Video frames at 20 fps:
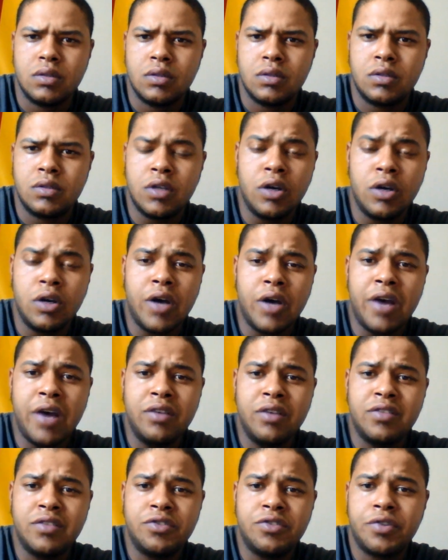So I
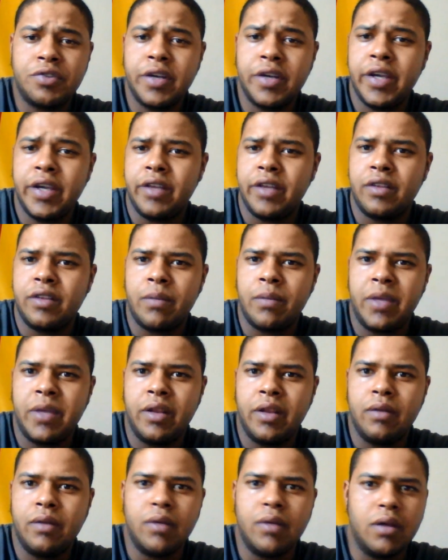was intrigued. I
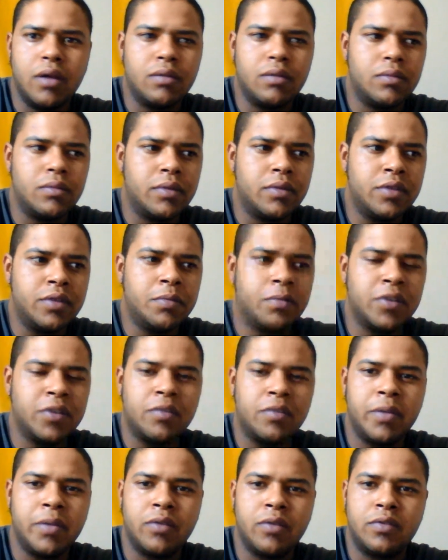mean, this must
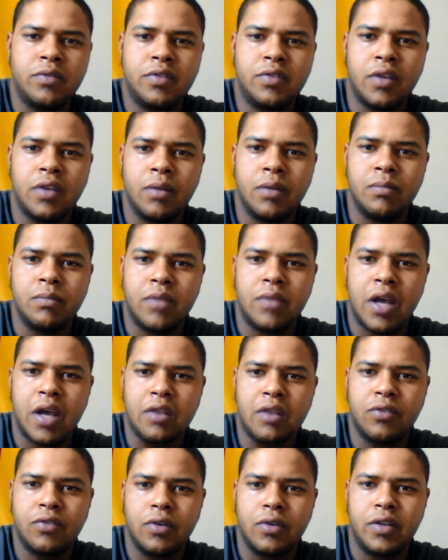have been some
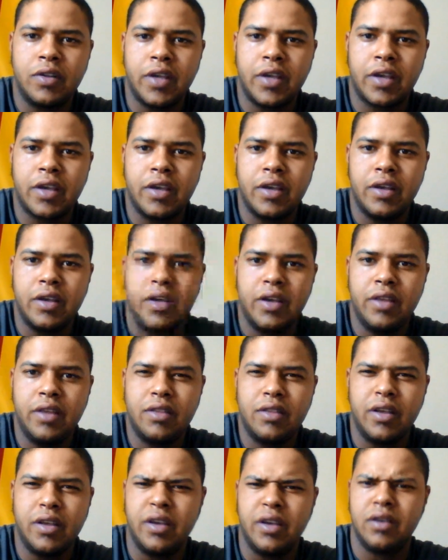dinosaur dick. It hit
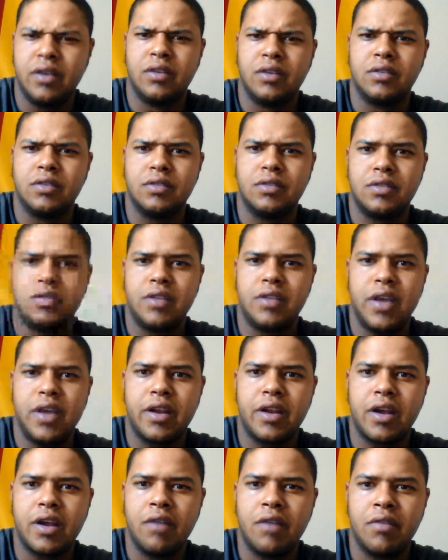the hills, and they had
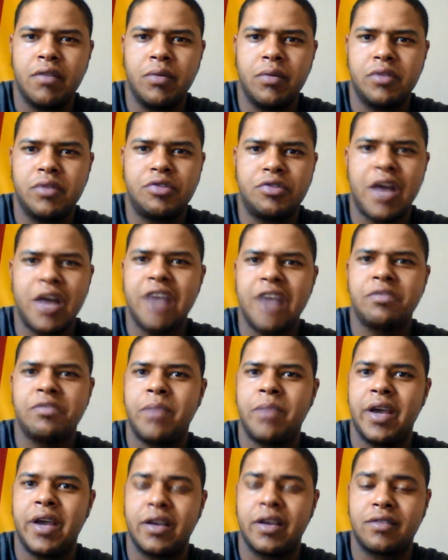to cover it with trash
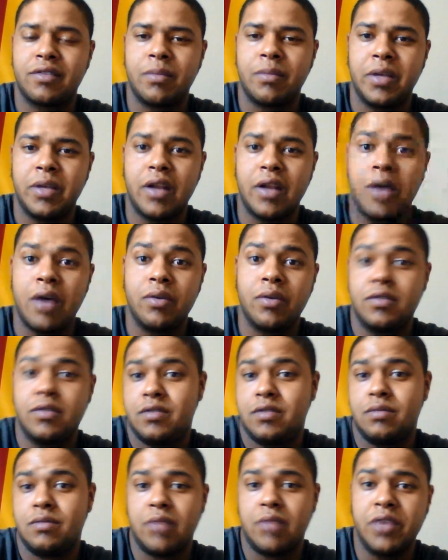bags. I mean, I
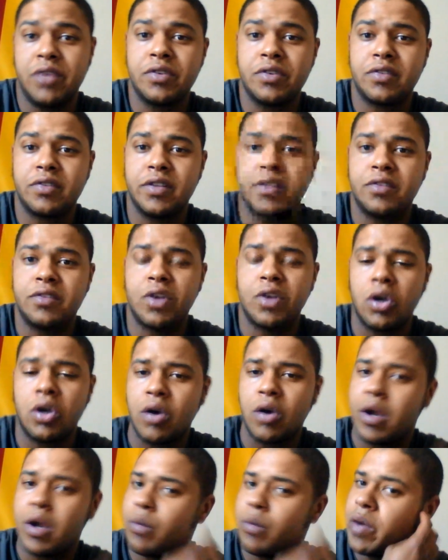was interested. So
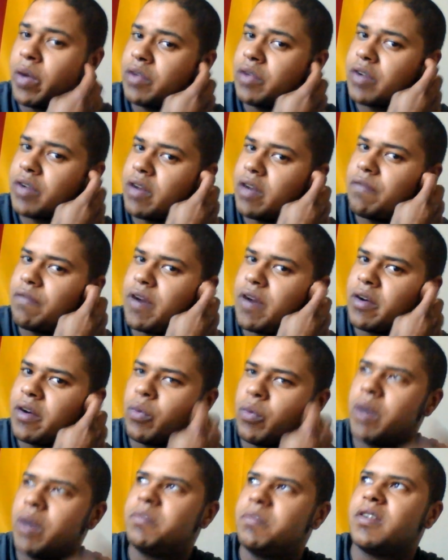I went and tried to find her
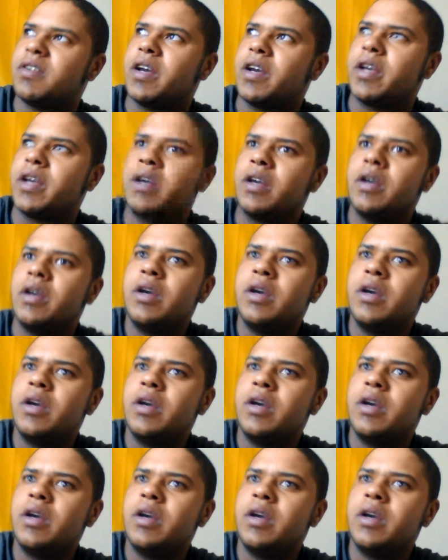website.